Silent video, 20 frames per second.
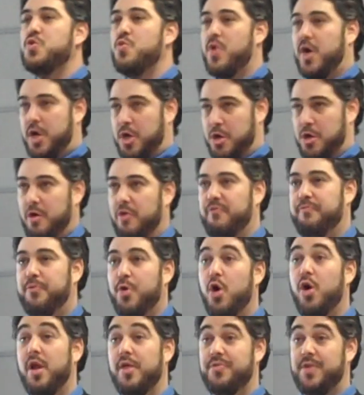you a
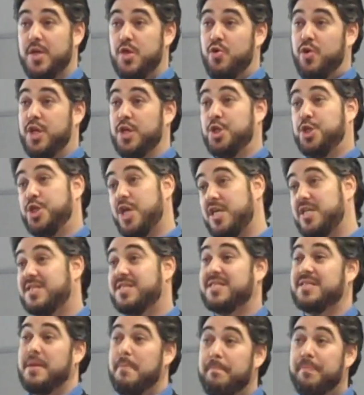curveball and that you can
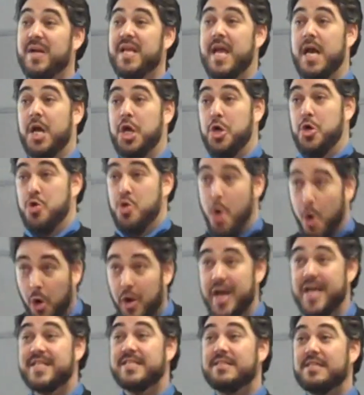just simply
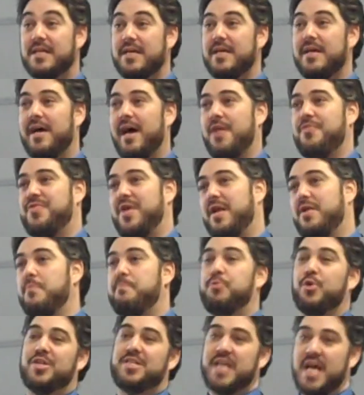ignore it and then
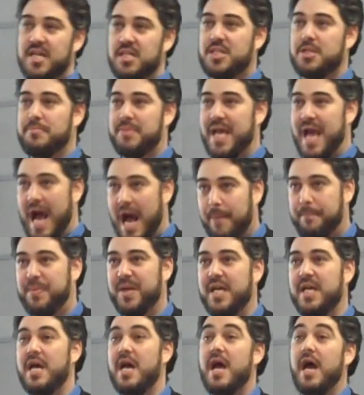pretend to be
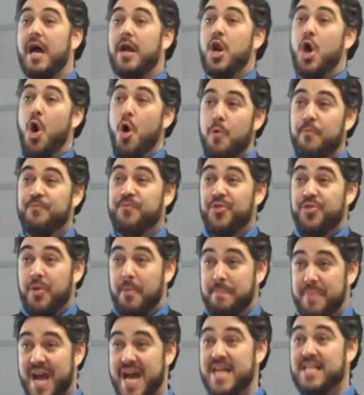happy and hope for
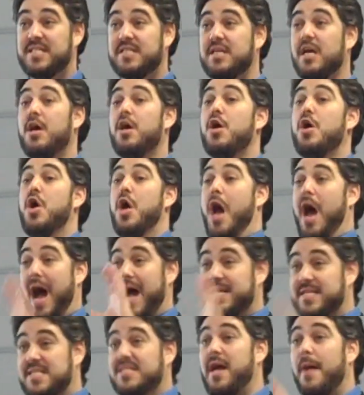the best,
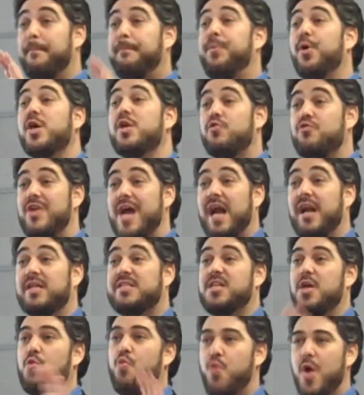at some point
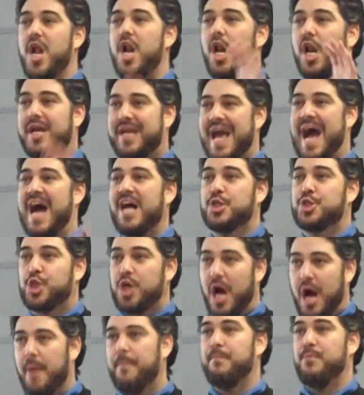reality will catch
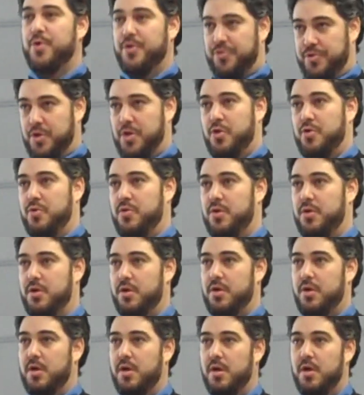up with
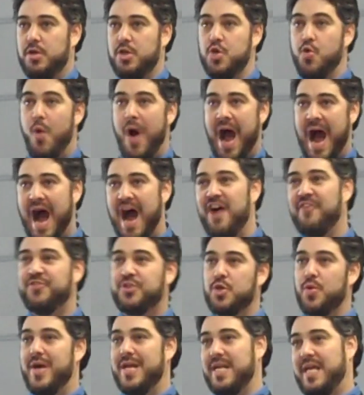you. You have
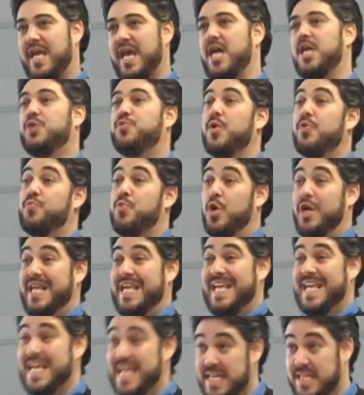to engage with what
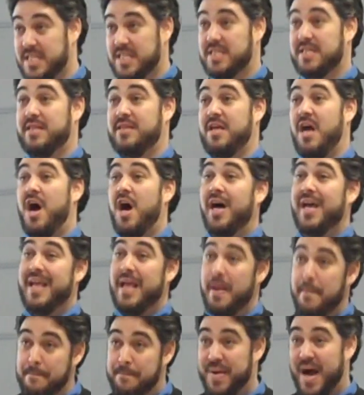is. There are
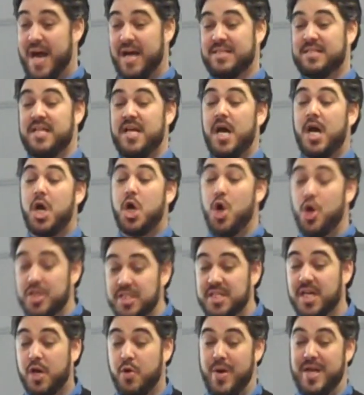impacts, there are
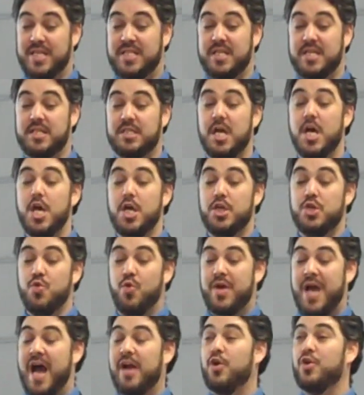consequences. You
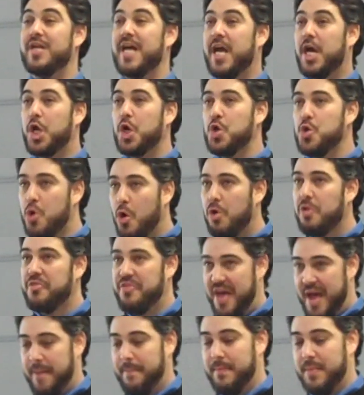cannot ignore
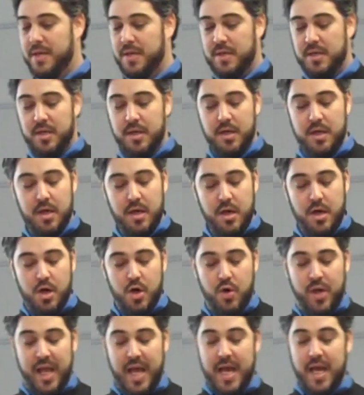them,
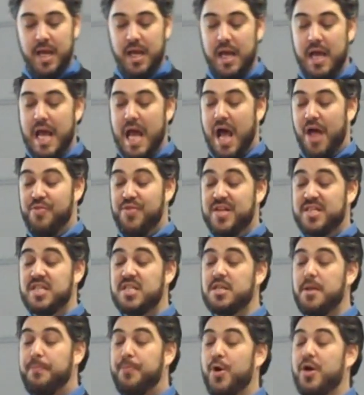okay? And this
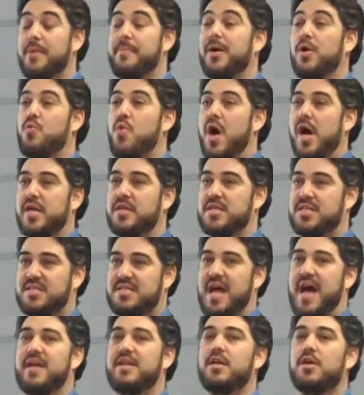is the point about why
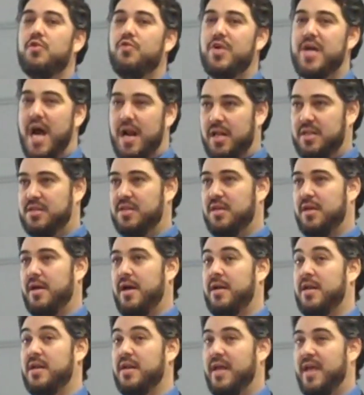understanding reality
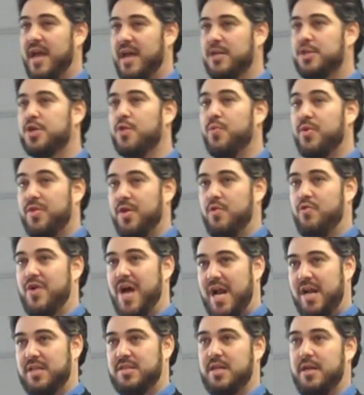and engaging within
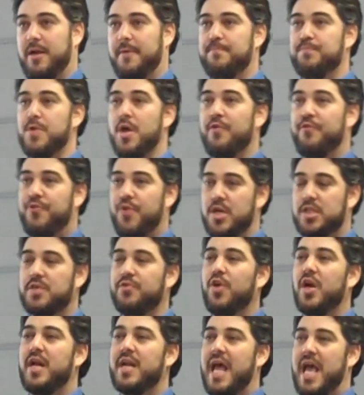reality, first
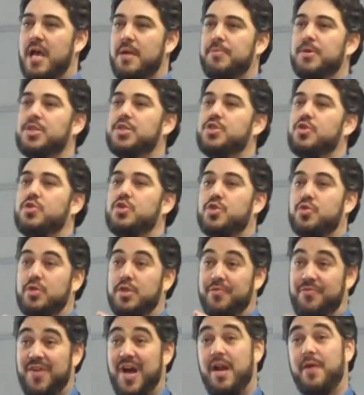of all, enables you to
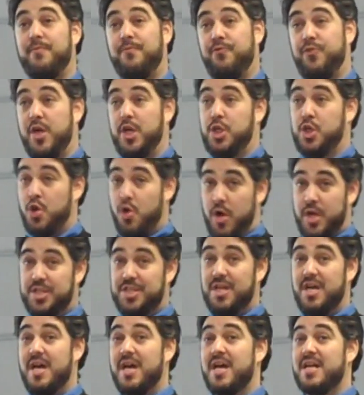develop free choice.
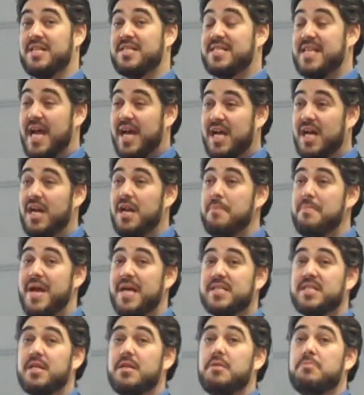And secondly,
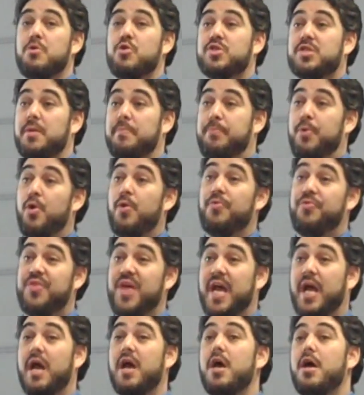makes it the most important
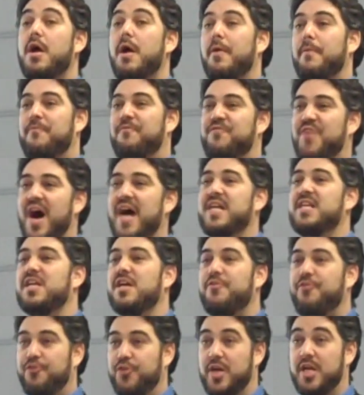thing,
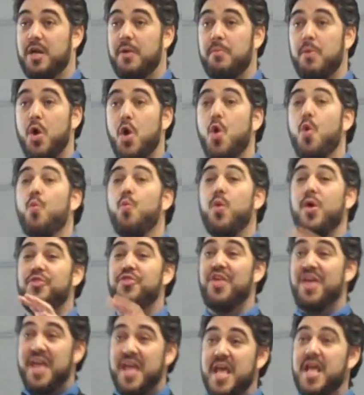finding freedom
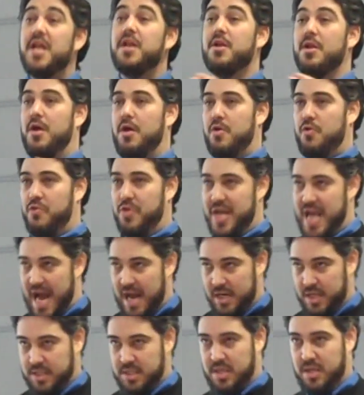within
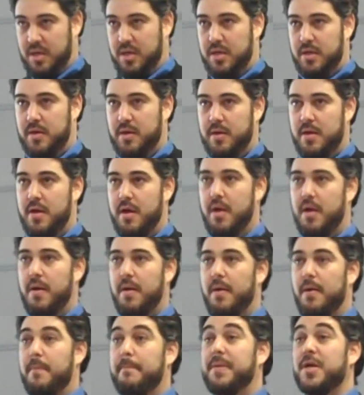reality.
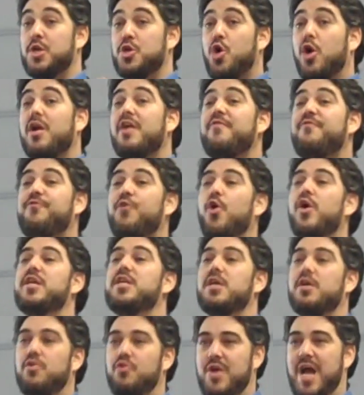But not
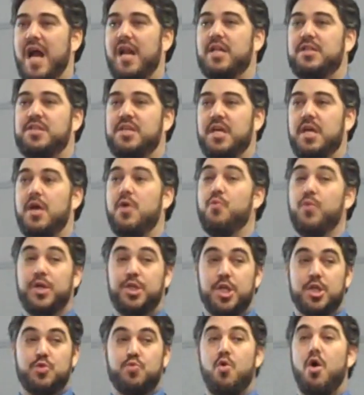avoiding reality,
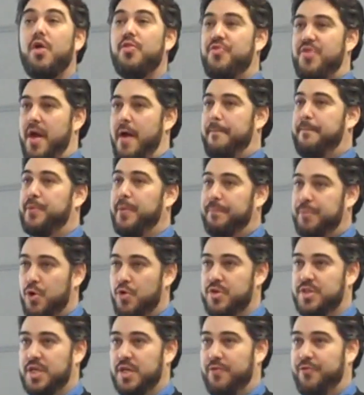which is what they're
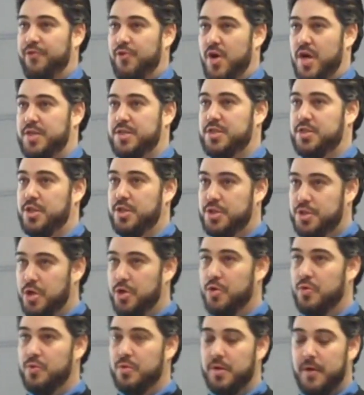proposing for us to do.
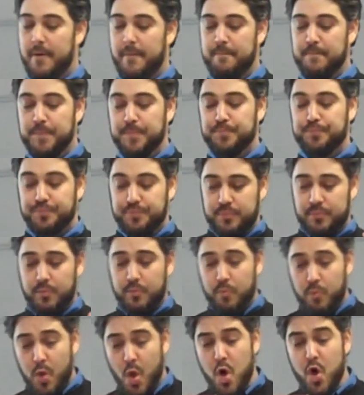
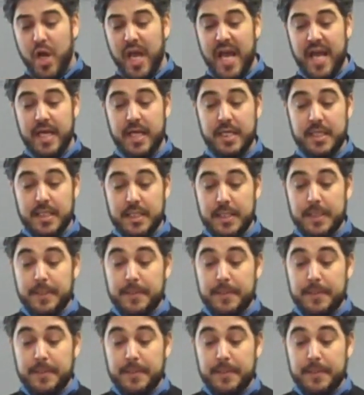Okay.